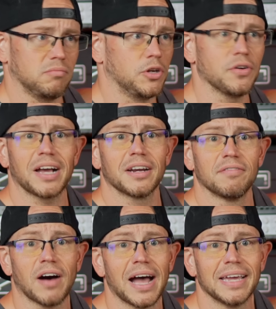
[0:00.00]
you're not gonna
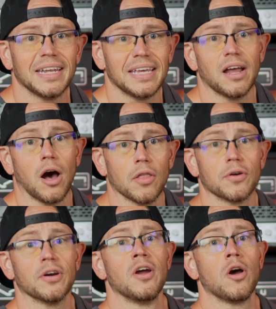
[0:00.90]
find in
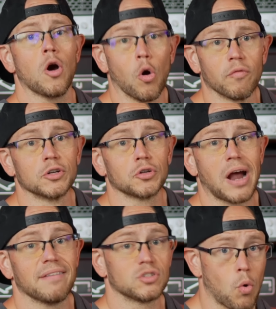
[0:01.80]
other
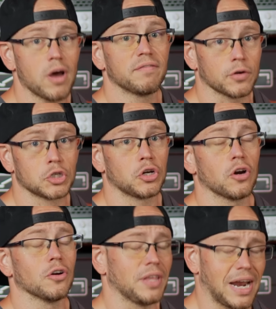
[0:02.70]
overdrives. One for
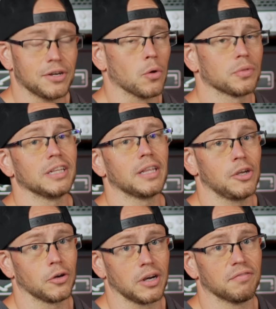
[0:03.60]
sure that I don't think that
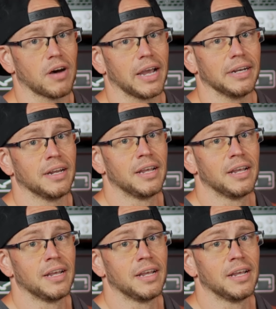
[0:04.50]
you're gonna find.